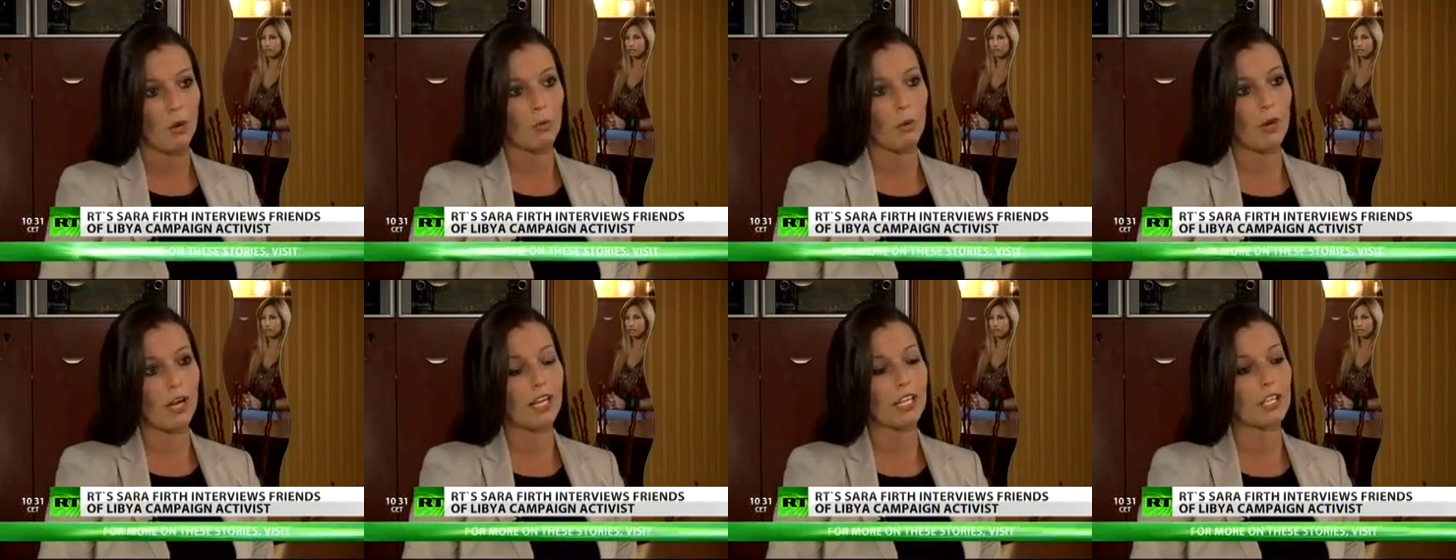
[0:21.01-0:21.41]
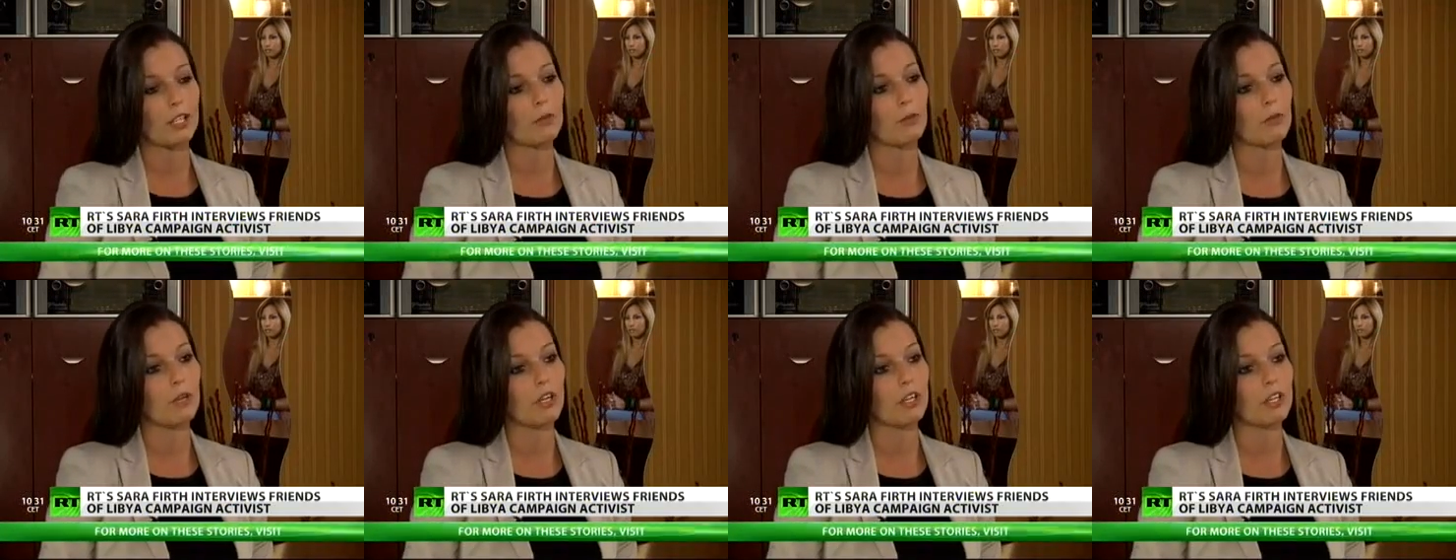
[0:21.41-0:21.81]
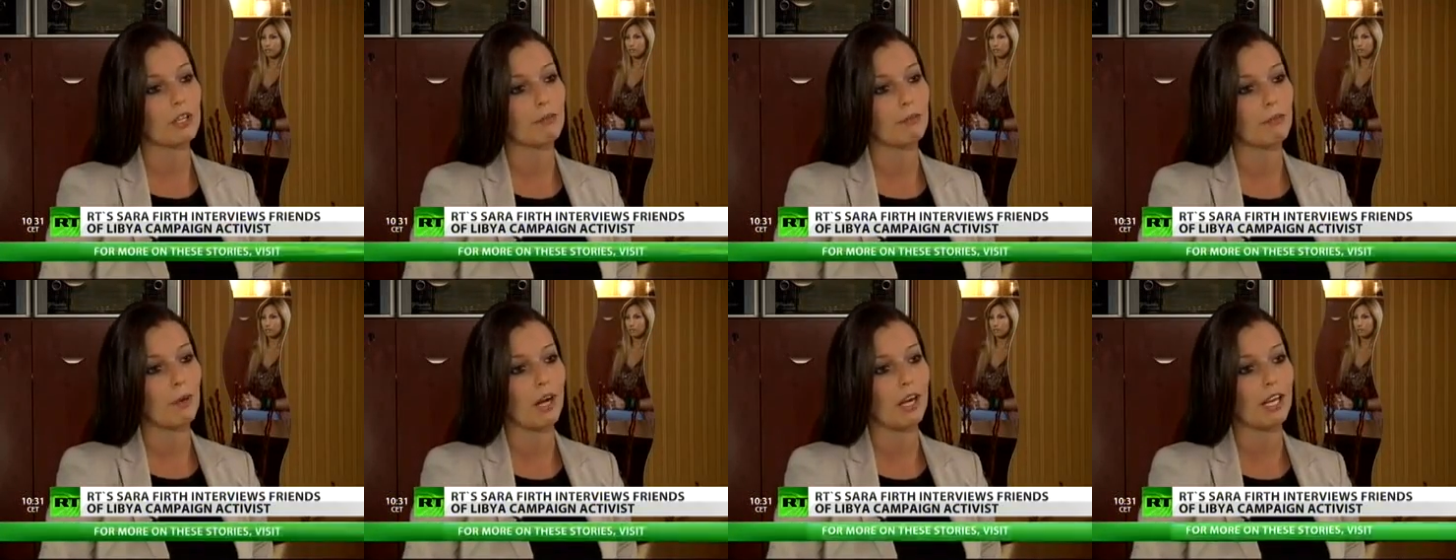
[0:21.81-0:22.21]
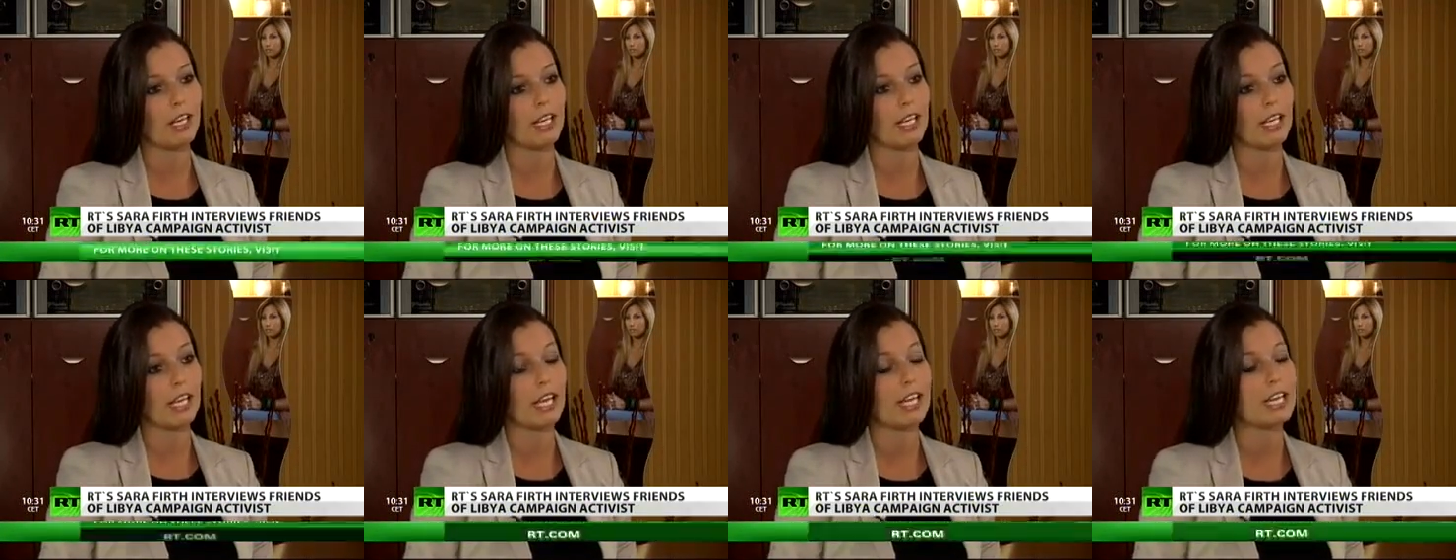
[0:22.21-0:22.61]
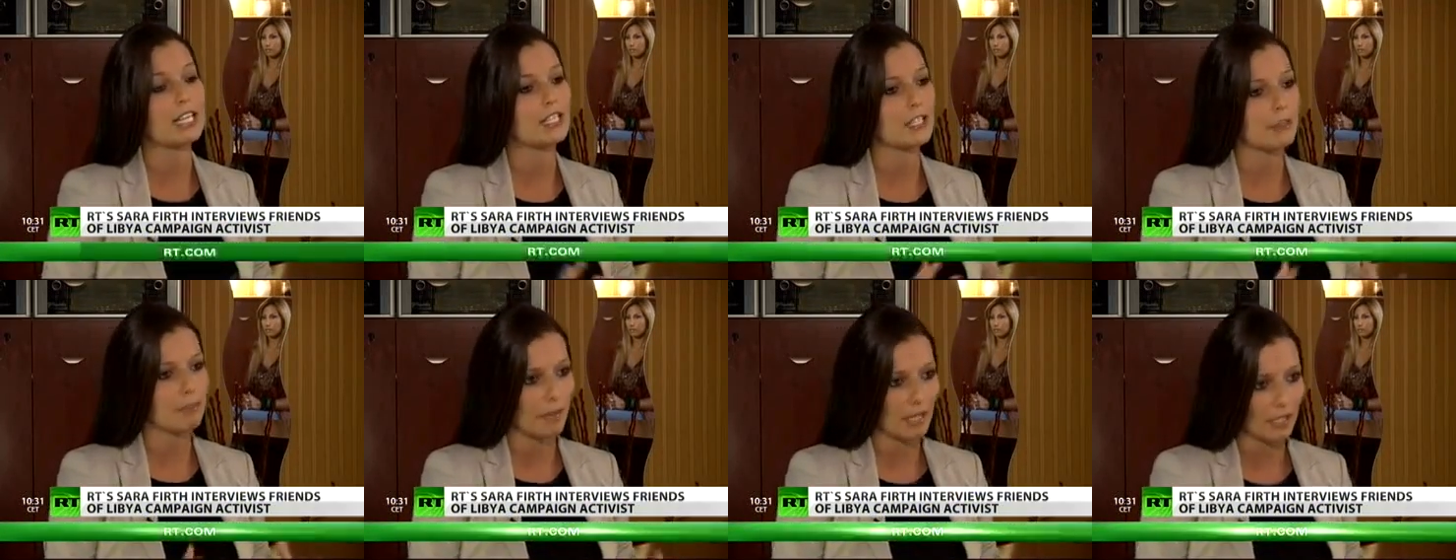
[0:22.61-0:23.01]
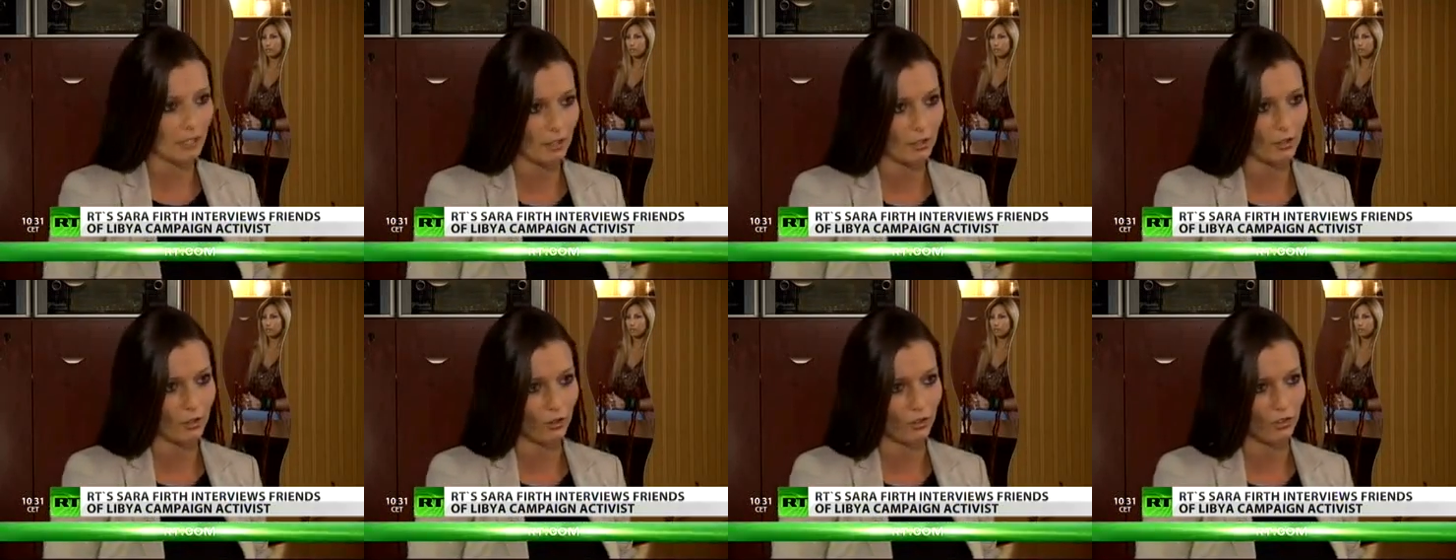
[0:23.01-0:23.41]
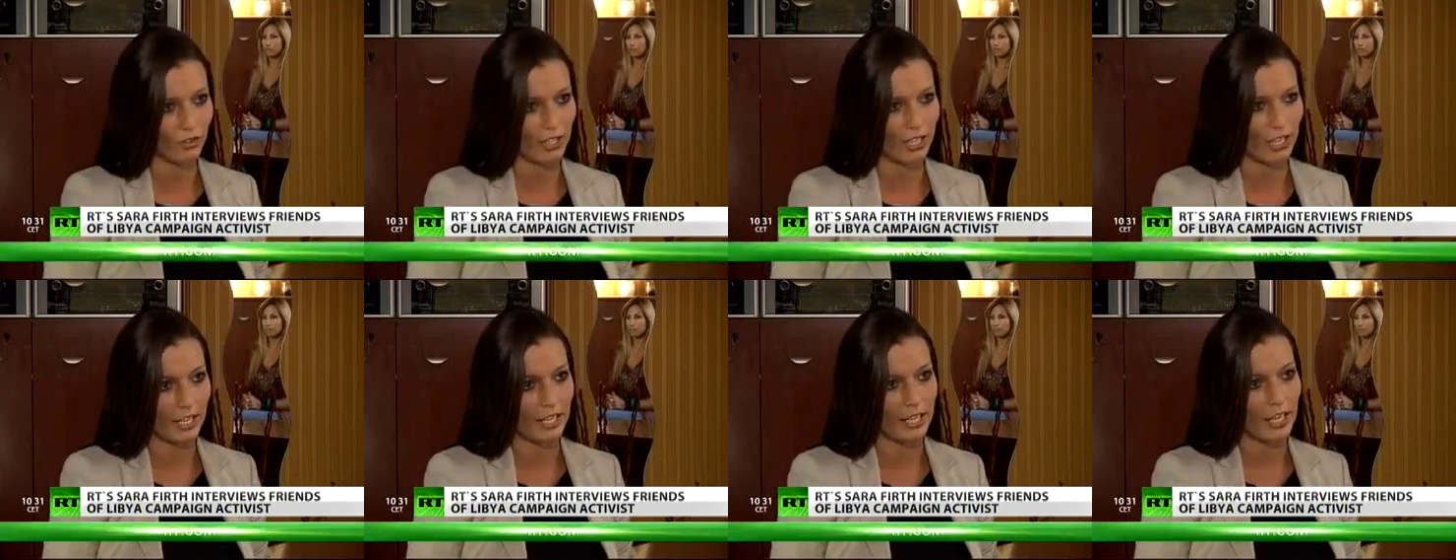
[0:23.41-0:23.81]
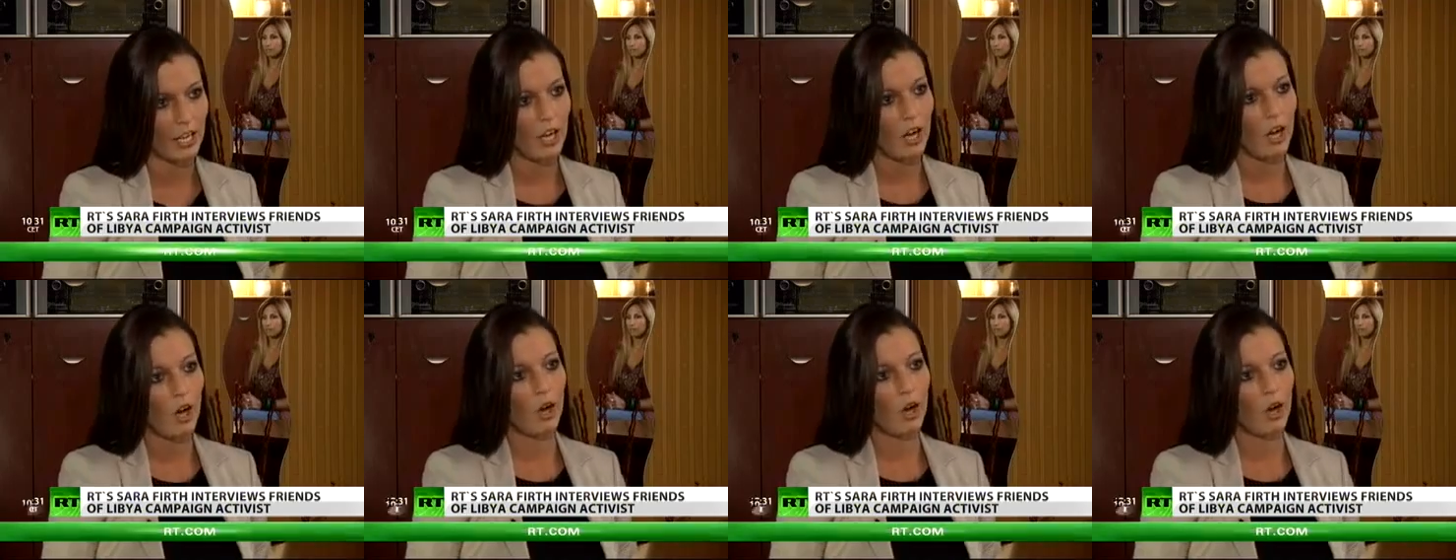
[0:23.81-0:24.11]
where you were compiling an independent dossier